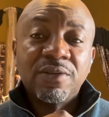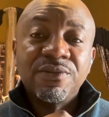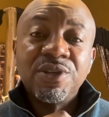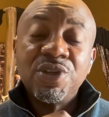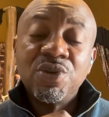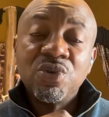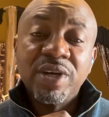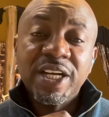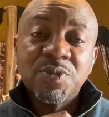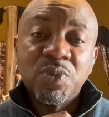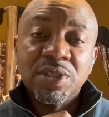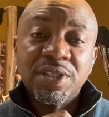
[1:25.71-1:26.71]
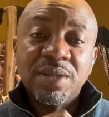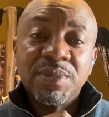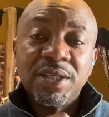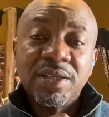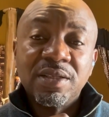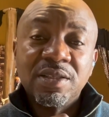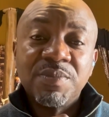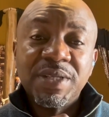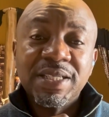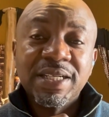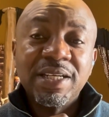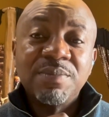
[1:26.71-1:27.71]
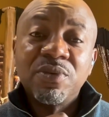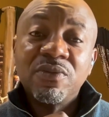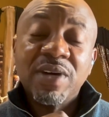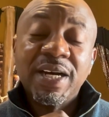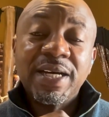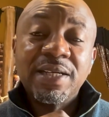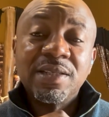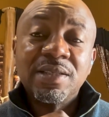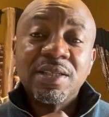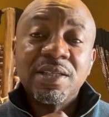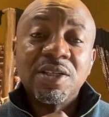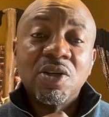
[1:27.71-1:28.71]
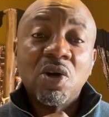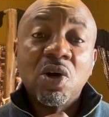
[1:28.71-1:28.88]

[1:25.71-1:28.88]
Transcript: of new export terminals basically provides an